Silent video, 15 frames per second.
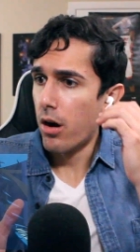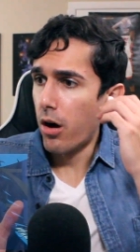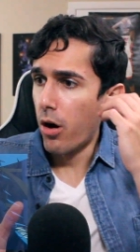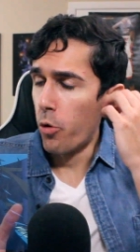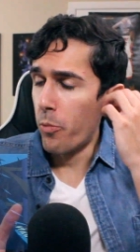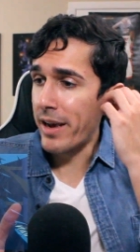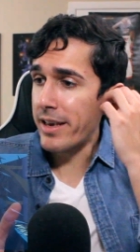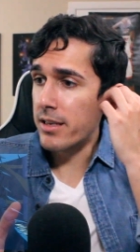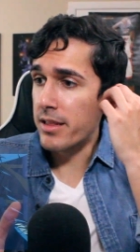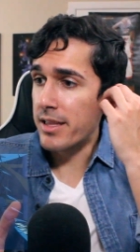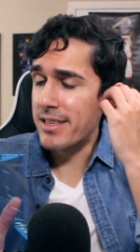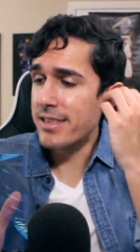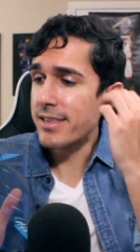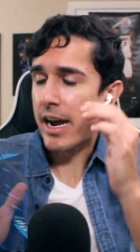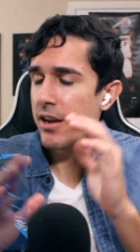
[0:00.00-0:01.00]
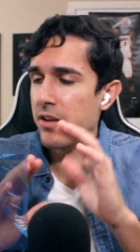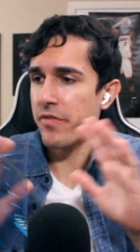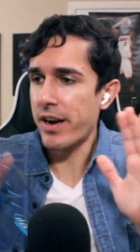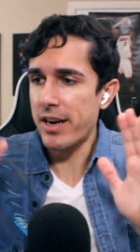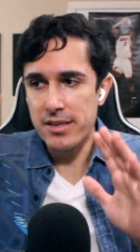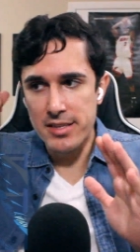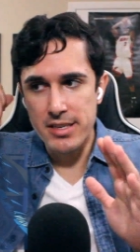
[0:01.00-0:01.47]
Oh my, this entire
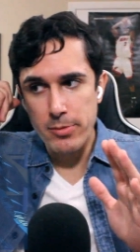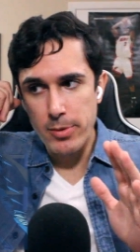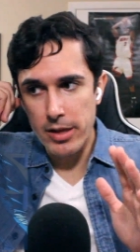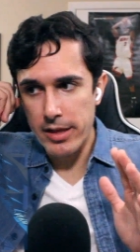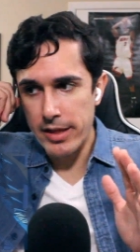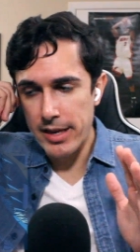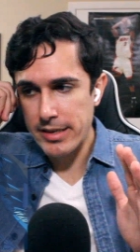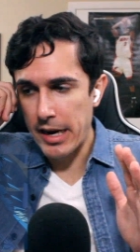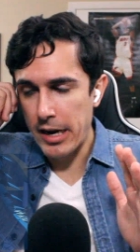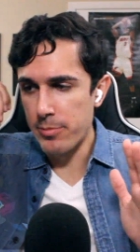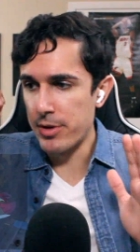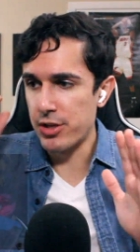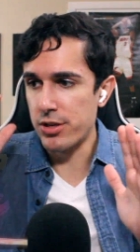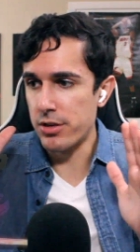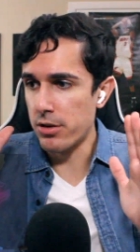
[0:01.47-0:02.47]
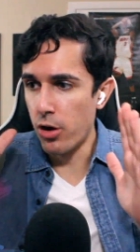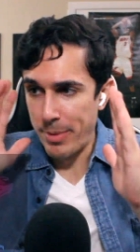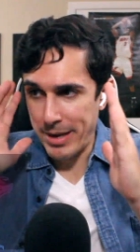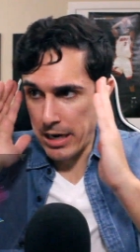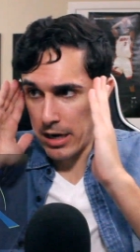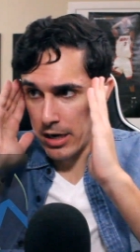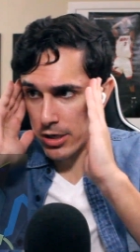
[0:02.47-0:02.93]
fight is derailing the entire mission. Oh
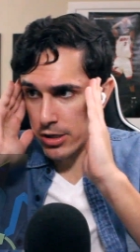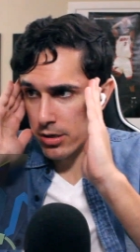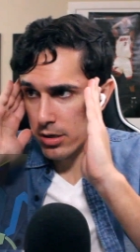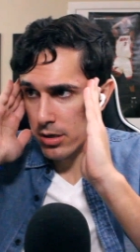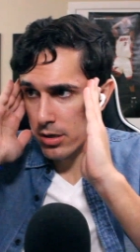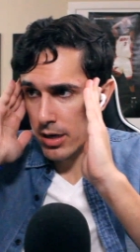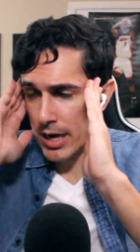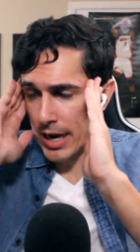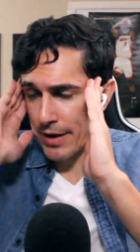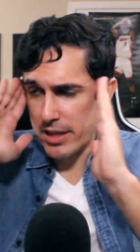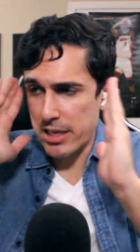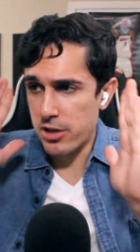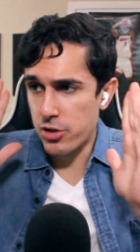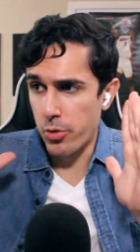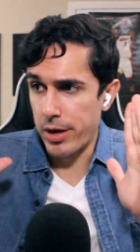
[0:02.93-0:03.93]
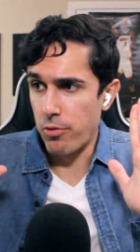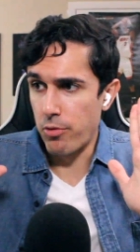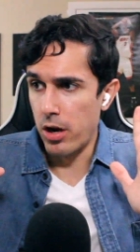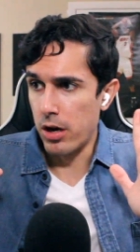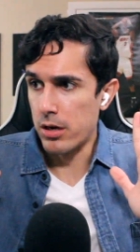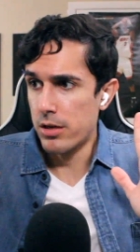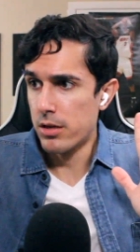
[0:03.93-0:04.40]
my gosh. Everything is going
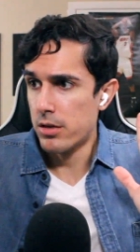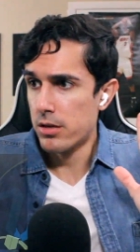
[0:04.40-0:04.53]
wrong.